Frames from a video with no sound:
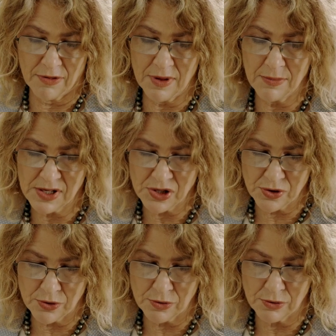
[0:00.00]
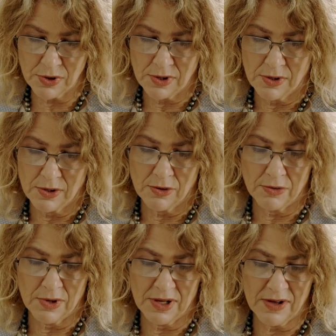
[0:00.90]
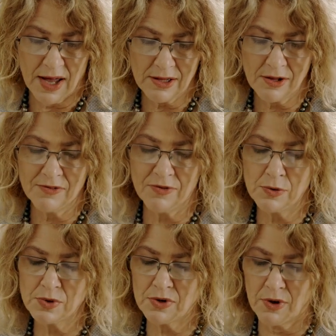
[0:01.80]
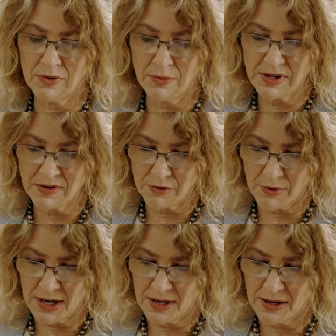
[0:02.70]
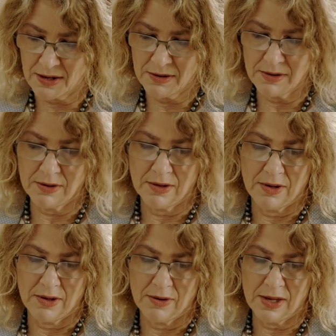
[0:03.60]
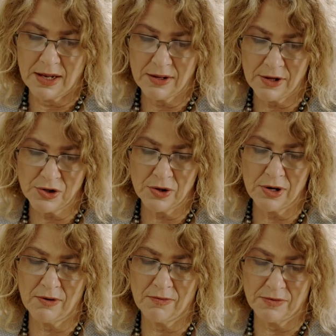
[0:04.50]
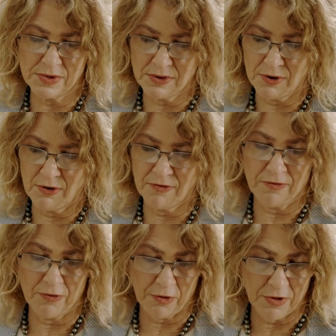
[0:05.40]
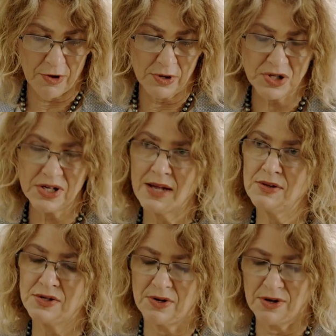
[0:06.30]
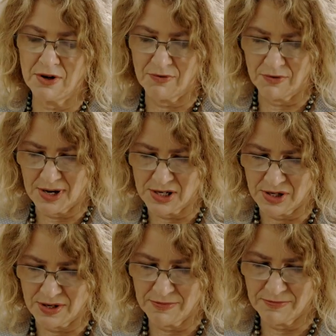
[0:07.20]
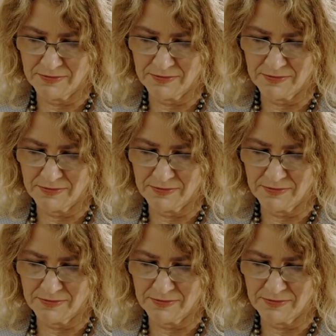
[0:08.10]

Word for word: a theme issue entitled Views on the Mediterranean in the Journal of, of for Theology and the Study of Religion.